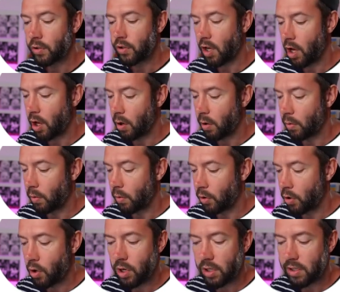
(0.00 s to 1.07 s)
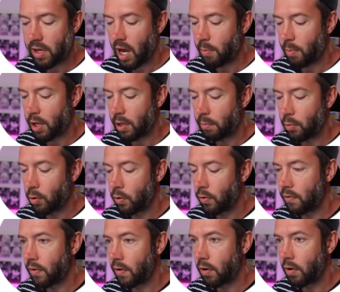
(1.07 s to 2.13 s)
So you can type in
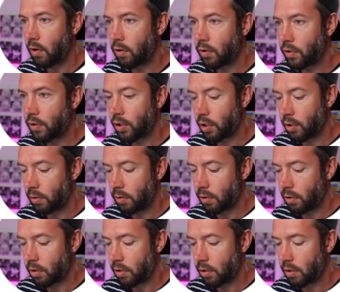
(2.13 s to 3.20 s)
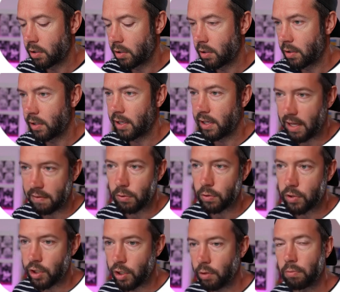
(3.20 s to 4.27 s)
move on to
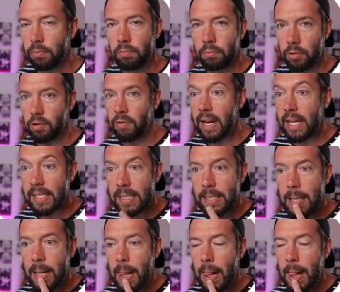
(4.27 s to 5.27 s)
level 2. Great.